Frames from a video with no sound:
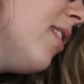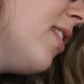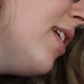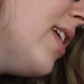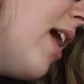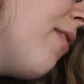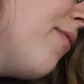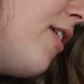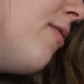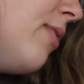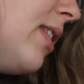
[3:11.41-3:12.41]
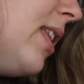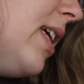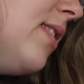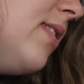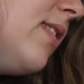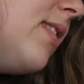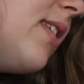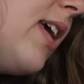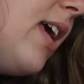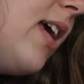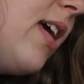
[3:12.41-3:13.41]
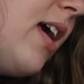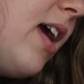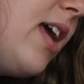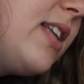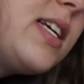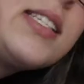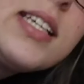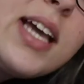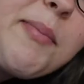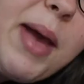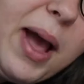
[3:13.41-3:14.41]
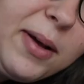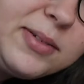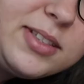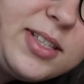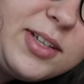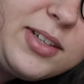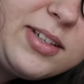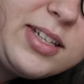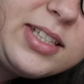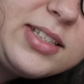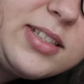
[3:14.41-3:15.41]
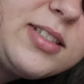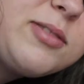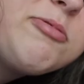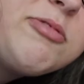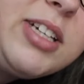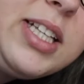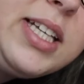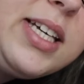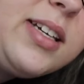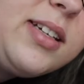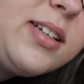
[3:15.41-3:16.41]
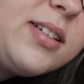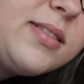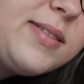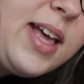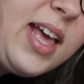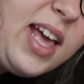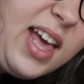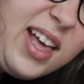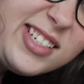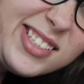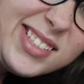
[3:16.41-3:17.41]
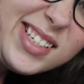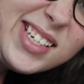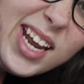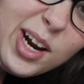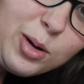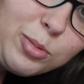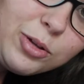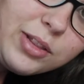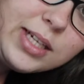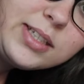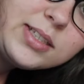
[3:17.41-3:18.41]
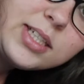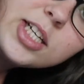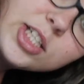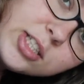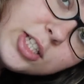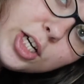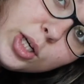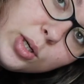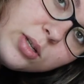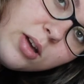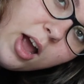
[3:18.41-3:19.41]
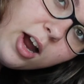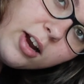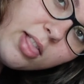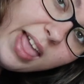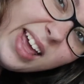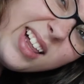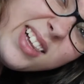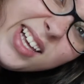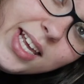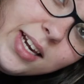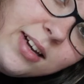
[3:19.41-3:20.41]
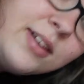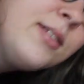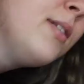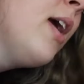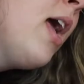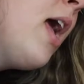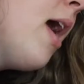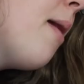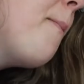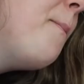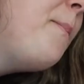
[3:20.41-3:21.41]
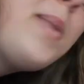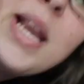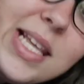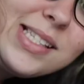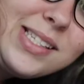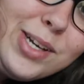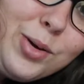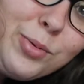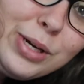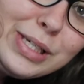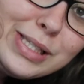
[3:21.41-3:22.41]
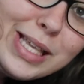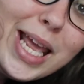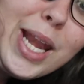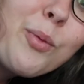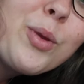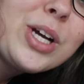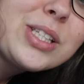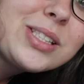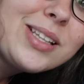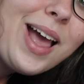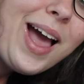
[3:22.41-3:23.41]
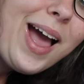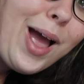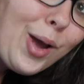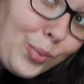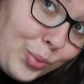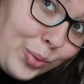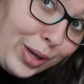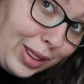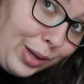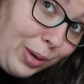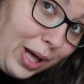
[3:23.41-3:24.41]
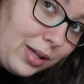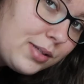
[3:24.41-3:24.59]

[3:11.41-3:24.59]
The downfall with this is it it doesn't come out, so it's really just a terrible thing to cook or like clean, but it still works, and it works really well.